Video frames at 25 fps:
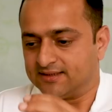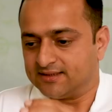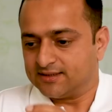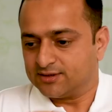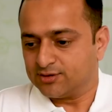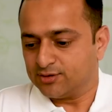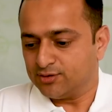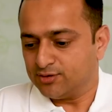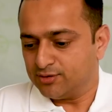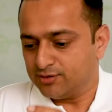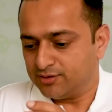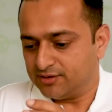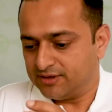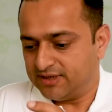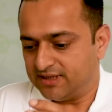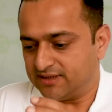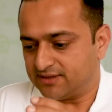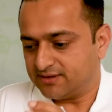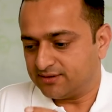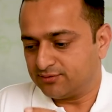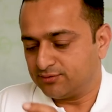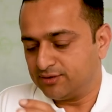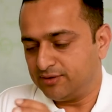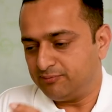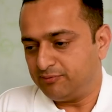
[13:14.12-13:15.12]
so this
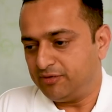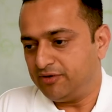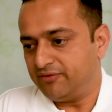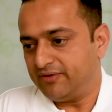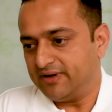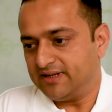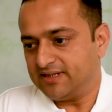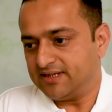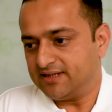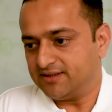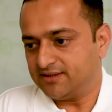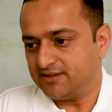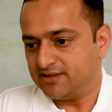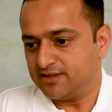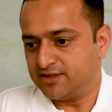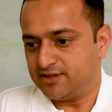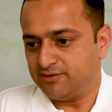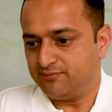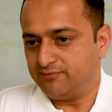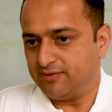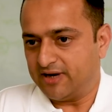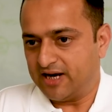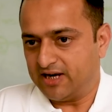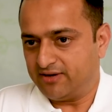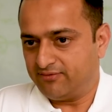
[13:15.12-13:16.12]
Simplify 360
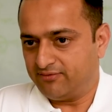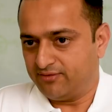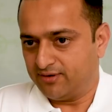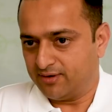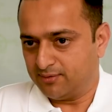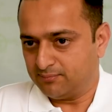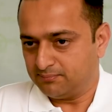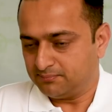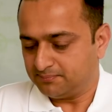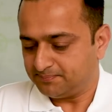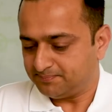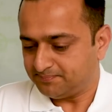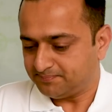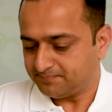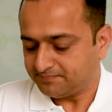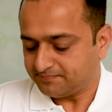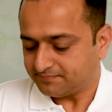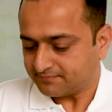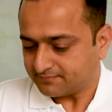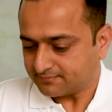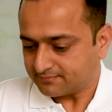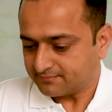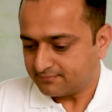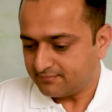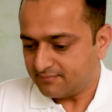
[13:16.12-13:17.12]
platform
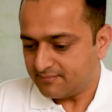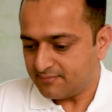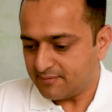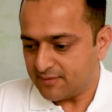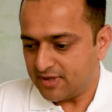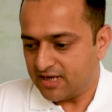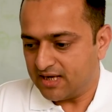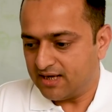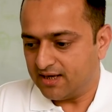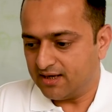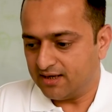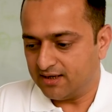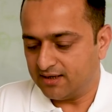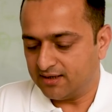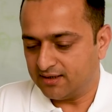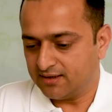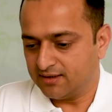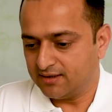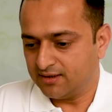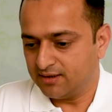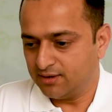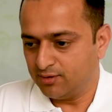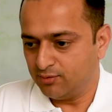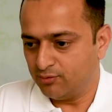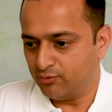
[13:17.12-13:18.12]

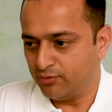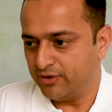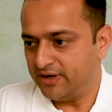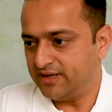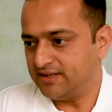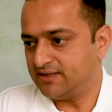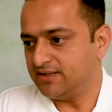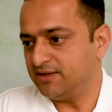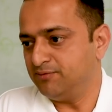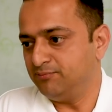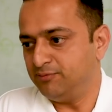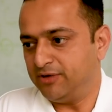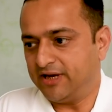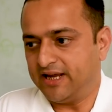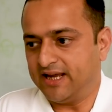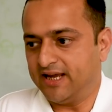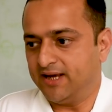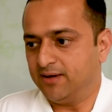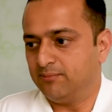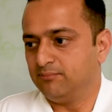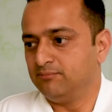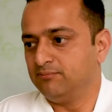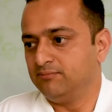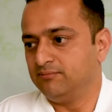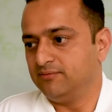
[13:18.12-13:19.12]
uh, went and
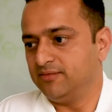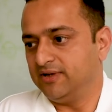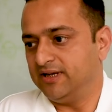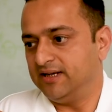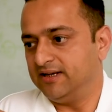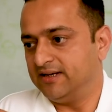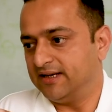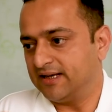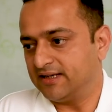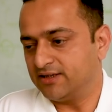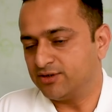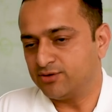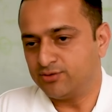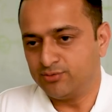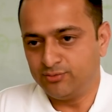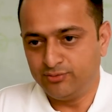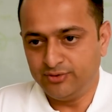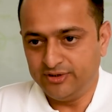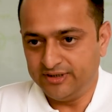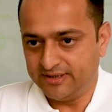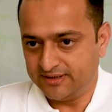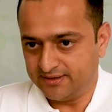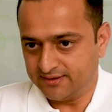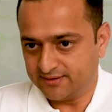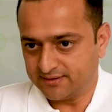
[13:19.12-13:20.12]
became in next two
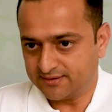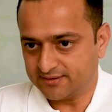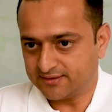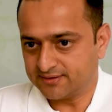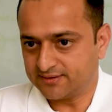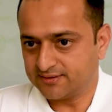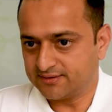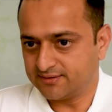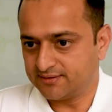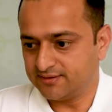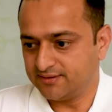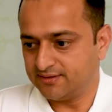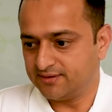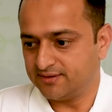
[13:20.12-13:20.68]
years,